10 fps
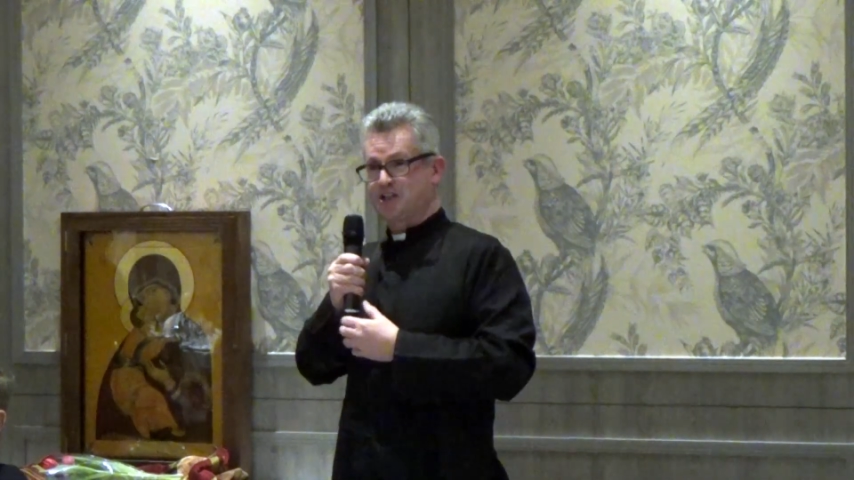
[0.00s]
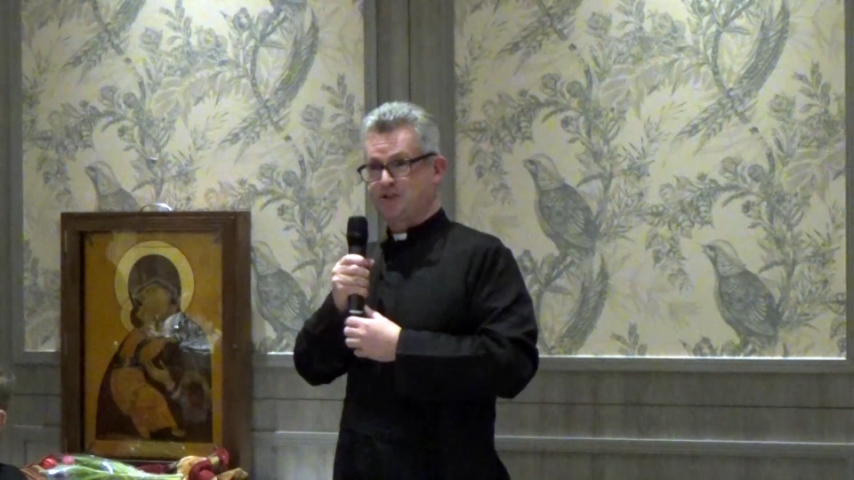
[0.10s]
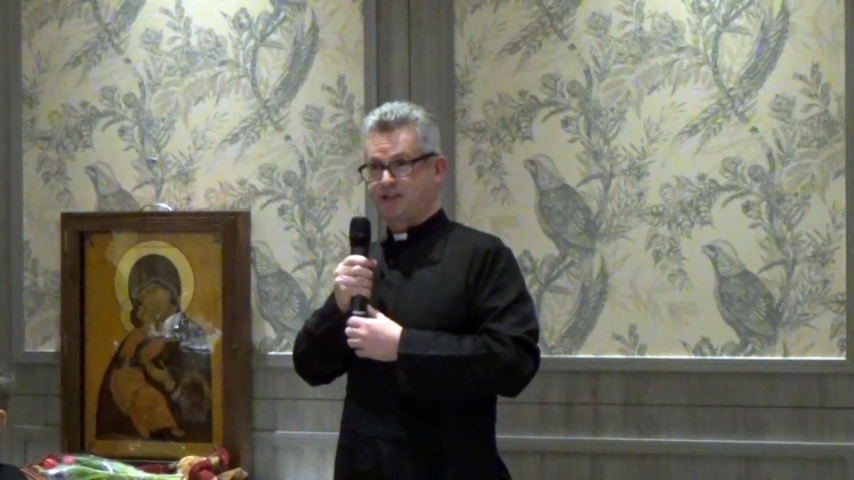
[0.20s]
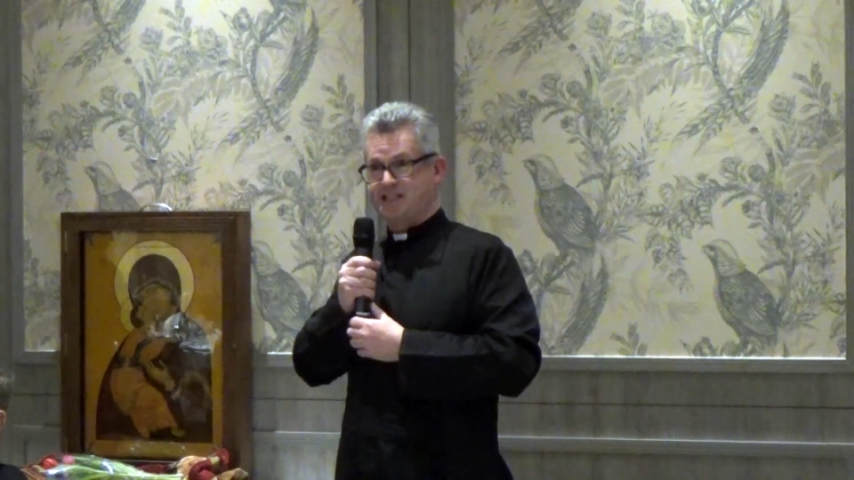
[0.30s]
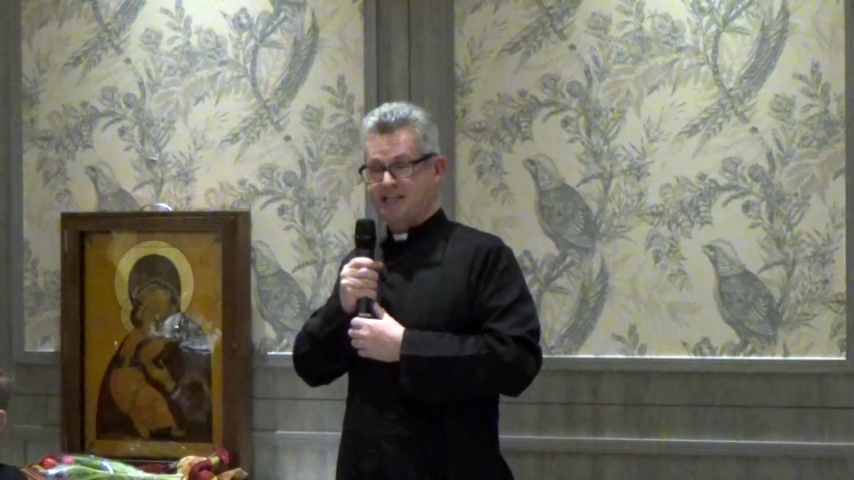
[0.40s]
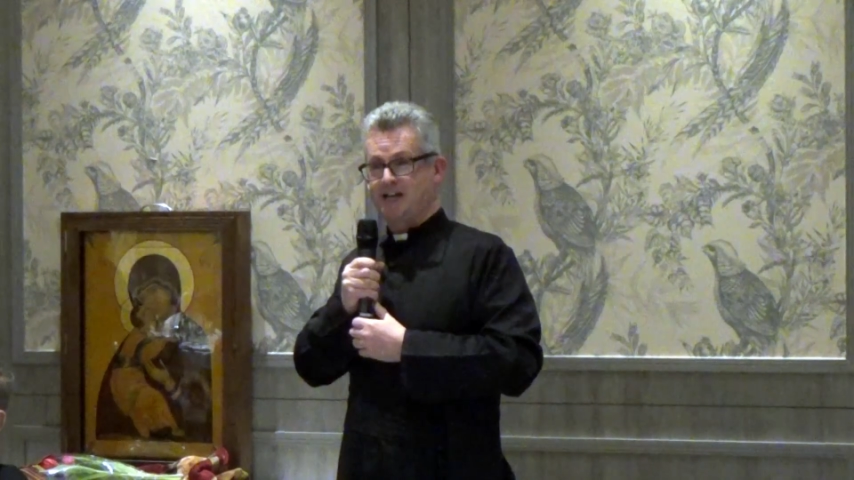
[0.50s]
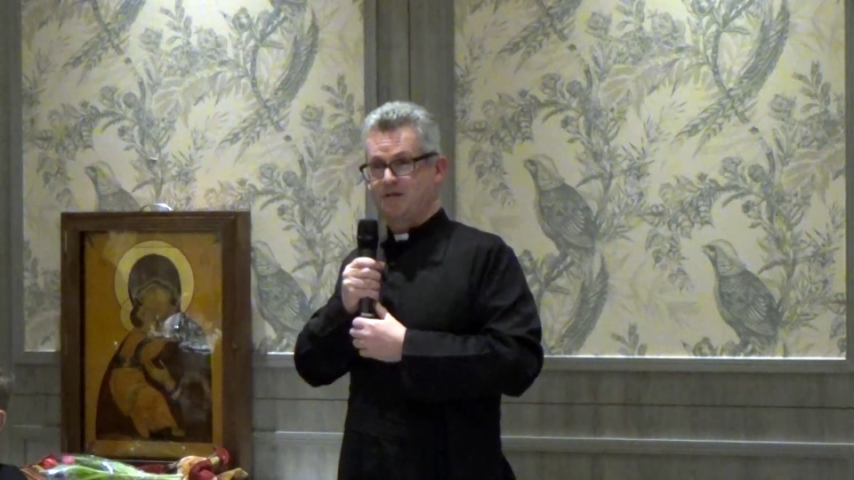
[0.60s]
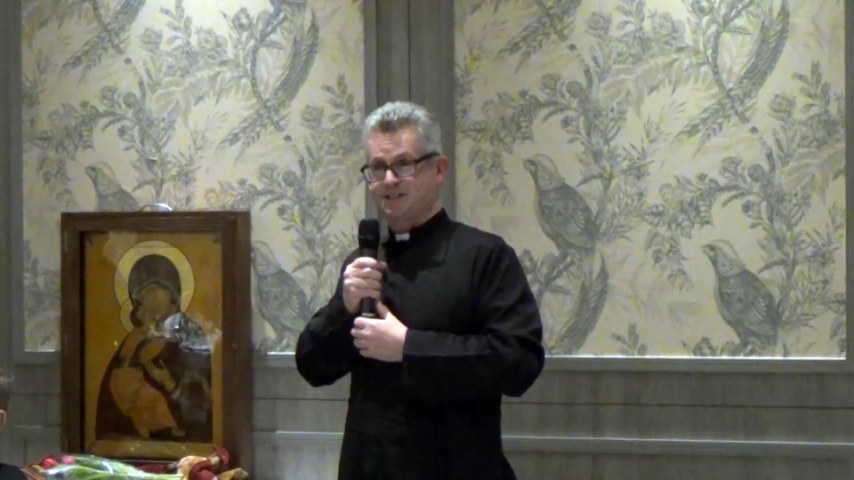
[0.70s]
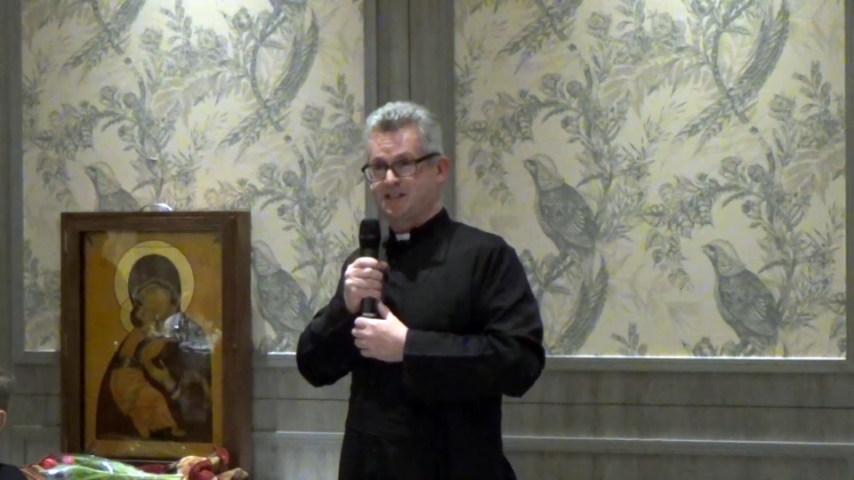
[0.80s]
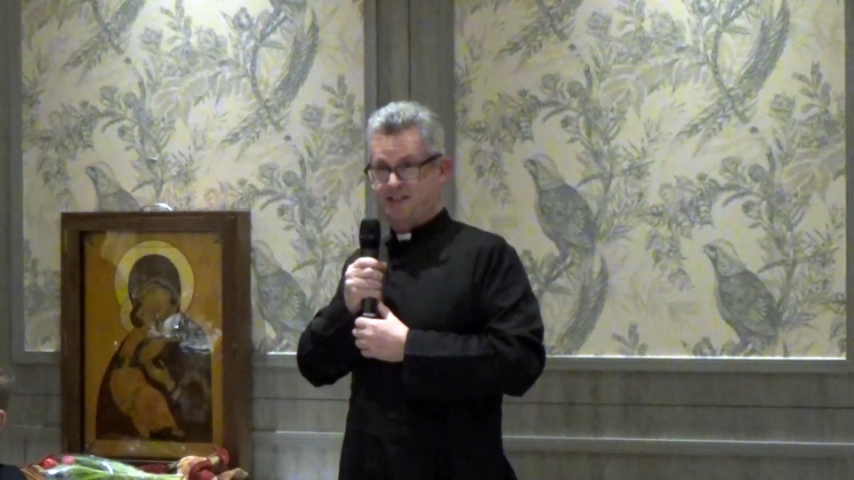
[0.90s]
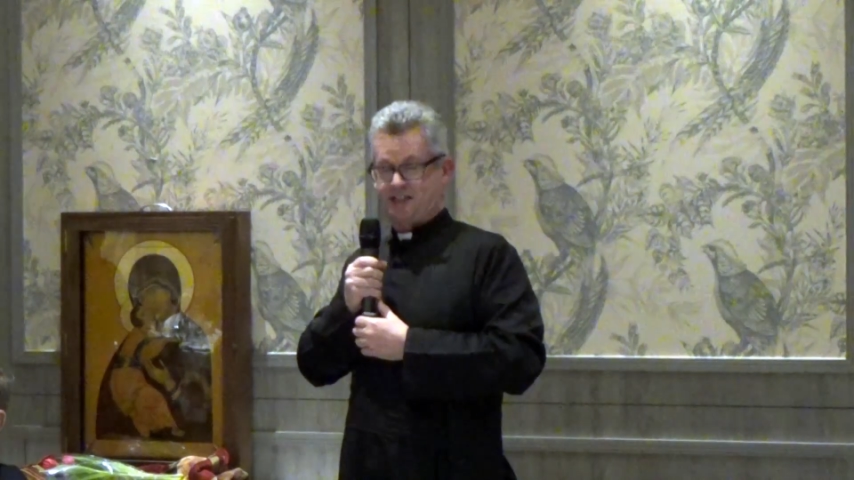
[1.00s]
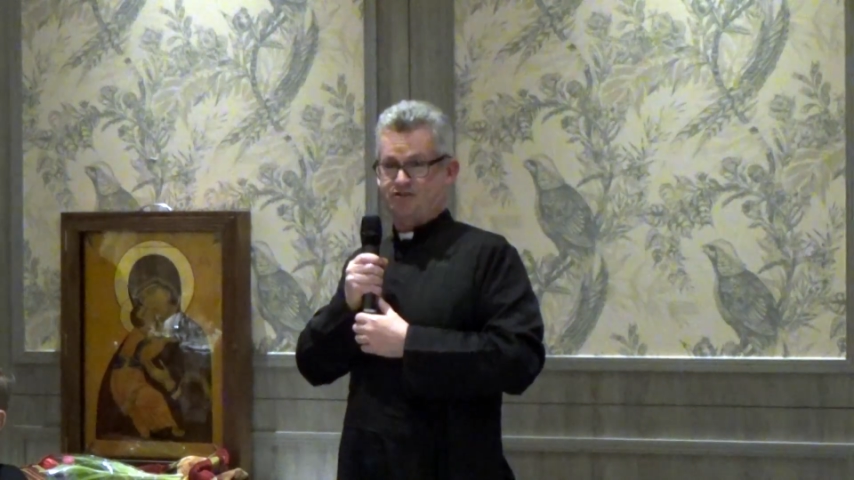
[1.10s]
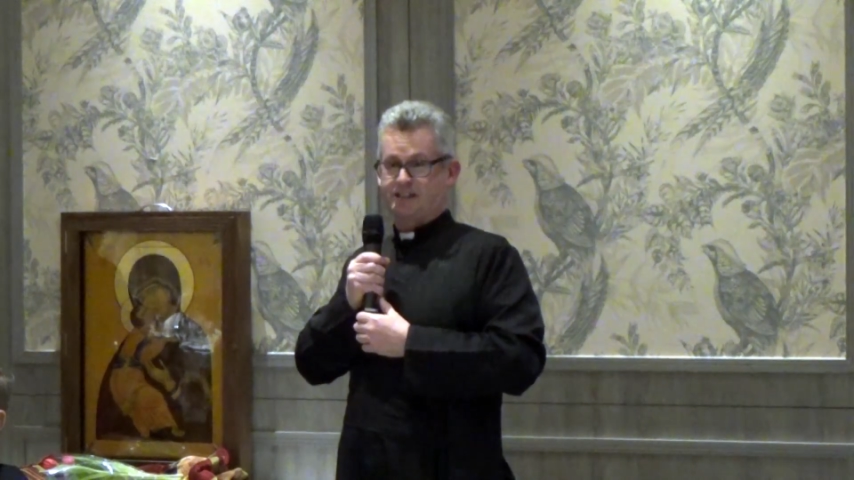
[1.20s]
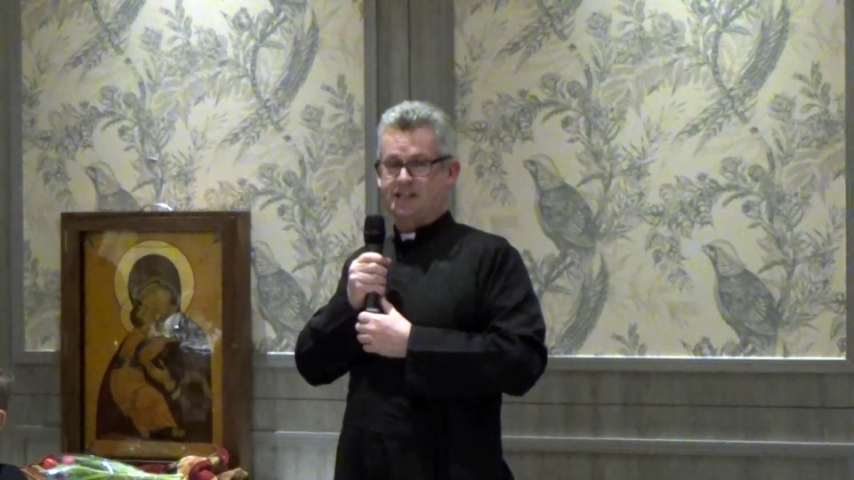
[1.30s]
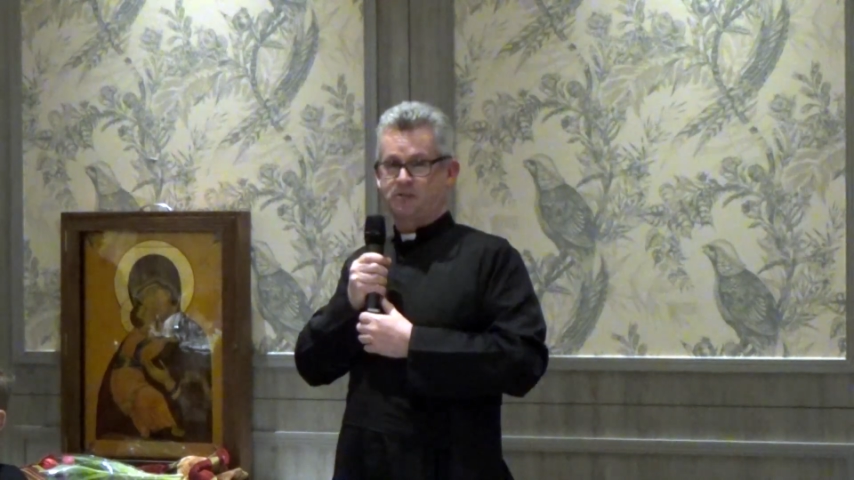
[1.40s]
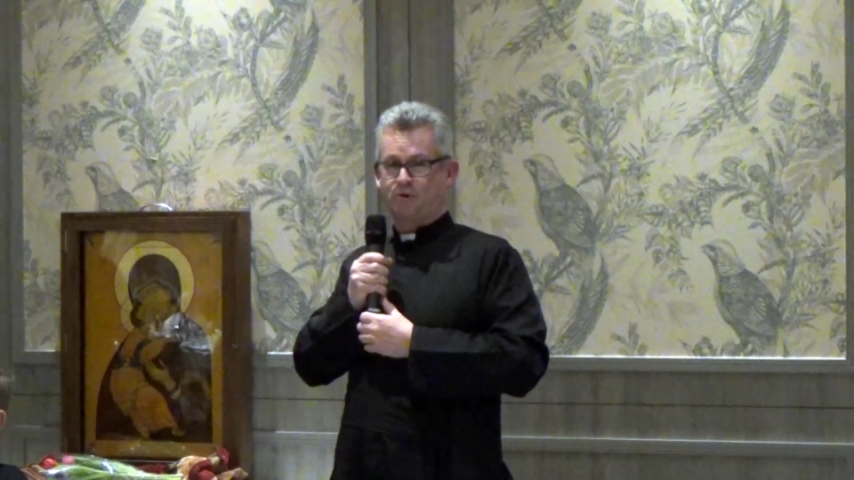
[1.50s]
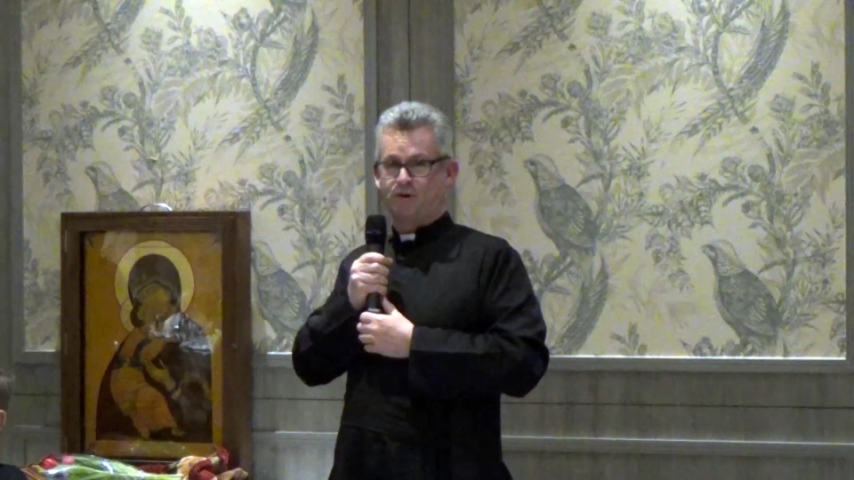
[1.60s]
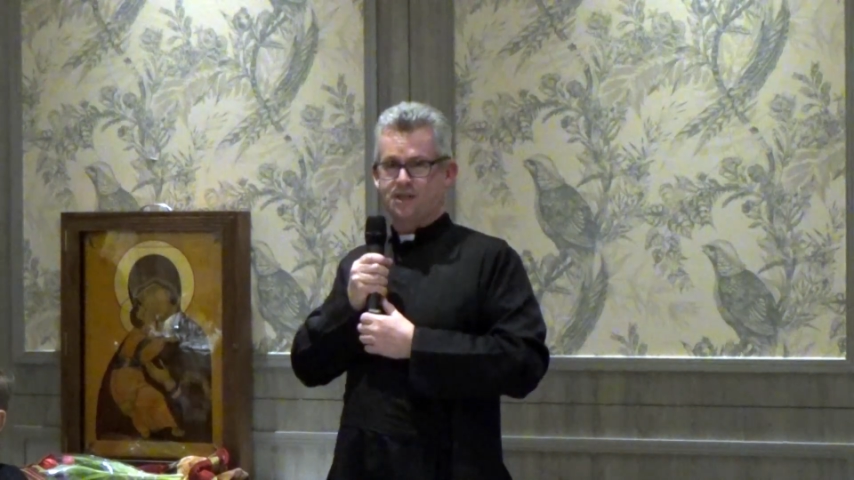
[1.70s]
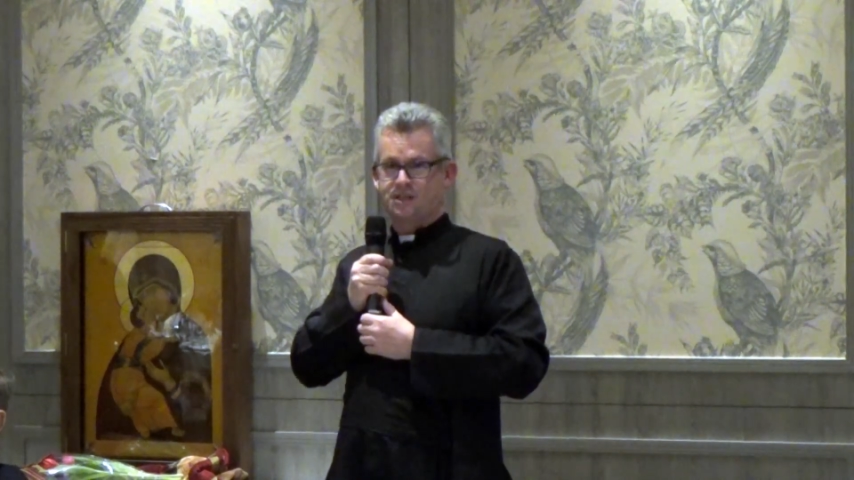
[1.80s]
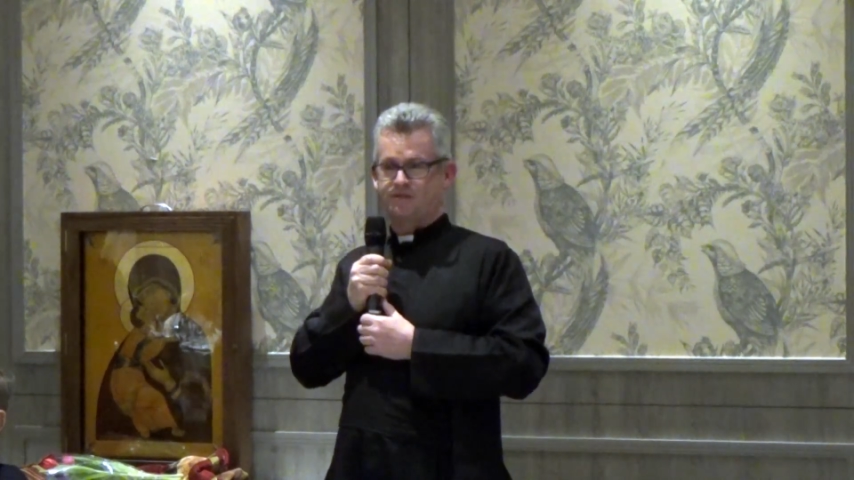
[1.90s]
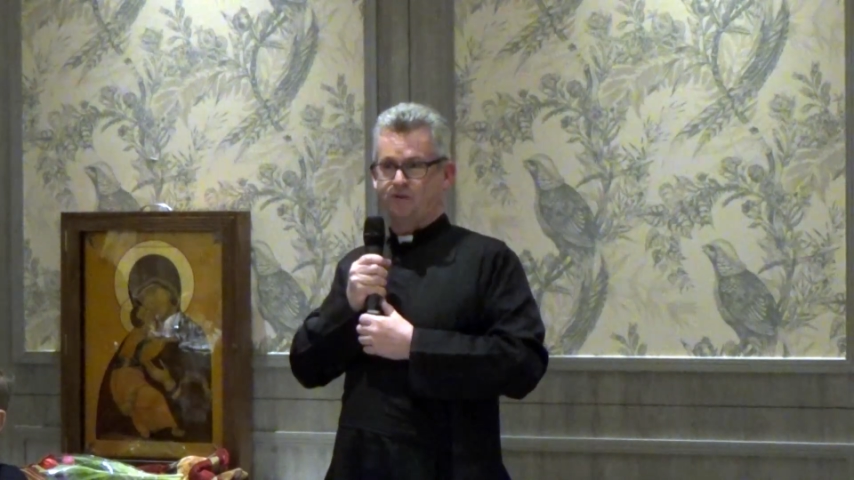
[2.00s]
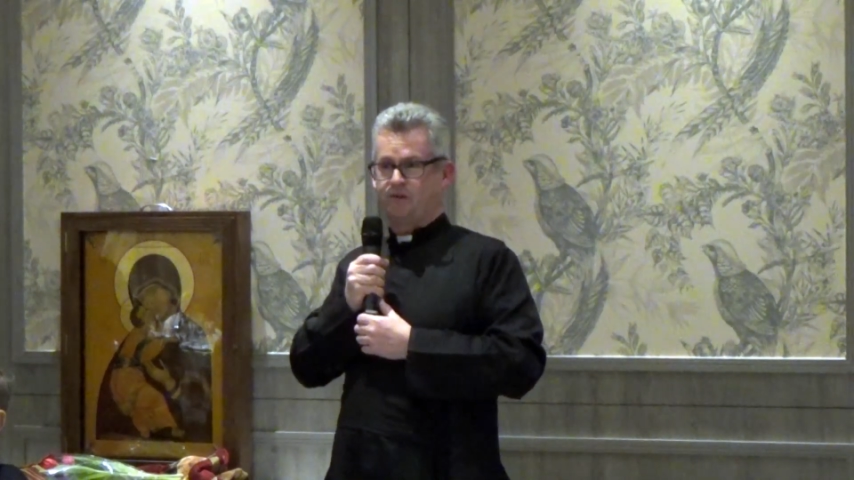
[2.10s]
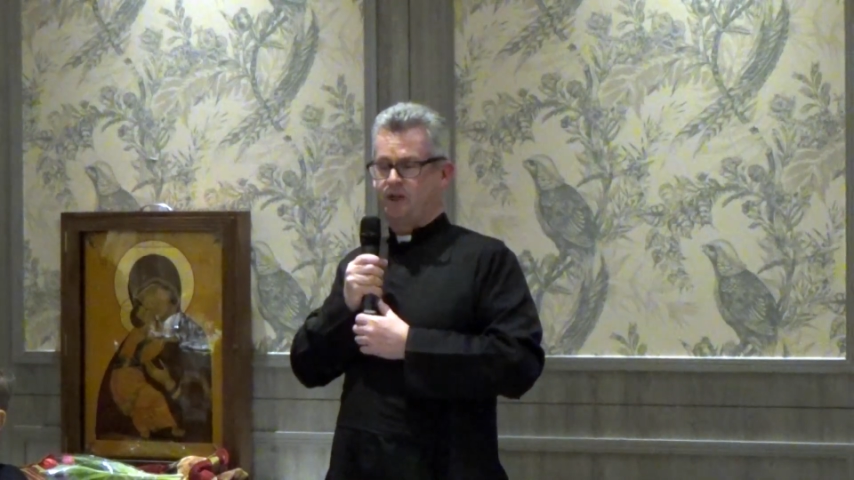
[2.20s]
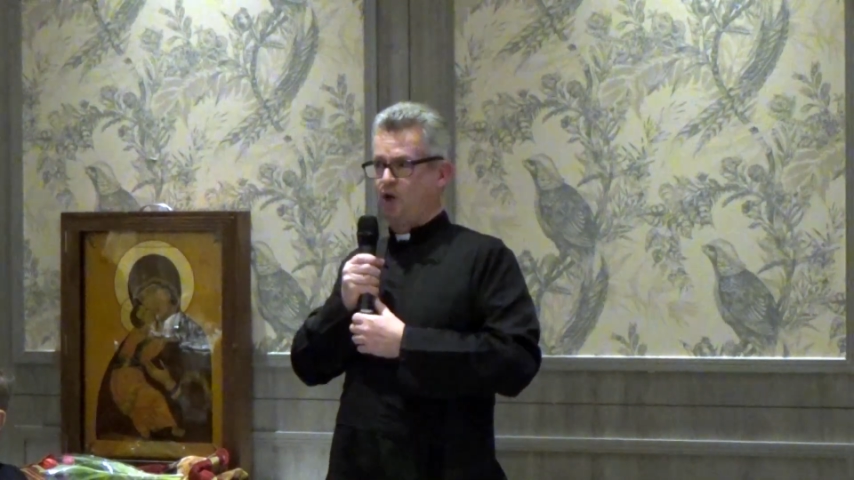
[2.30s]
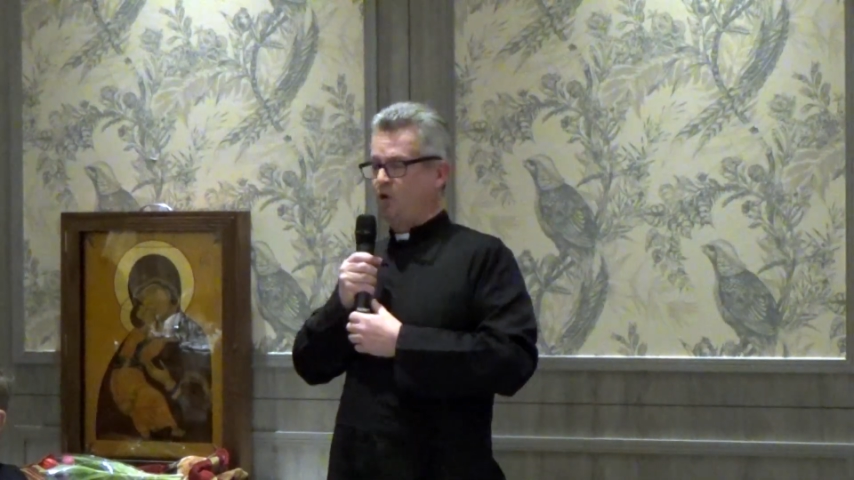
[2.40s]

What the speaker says: George's House, the district headquarters, for